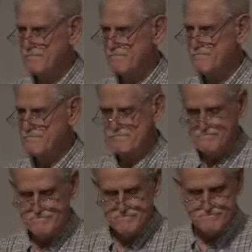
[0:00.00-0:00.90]

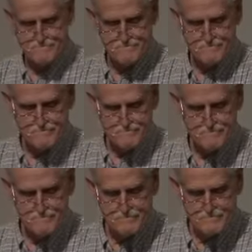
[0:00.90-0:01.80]

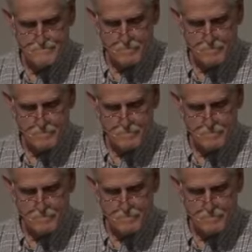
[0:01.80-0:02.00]
(silence)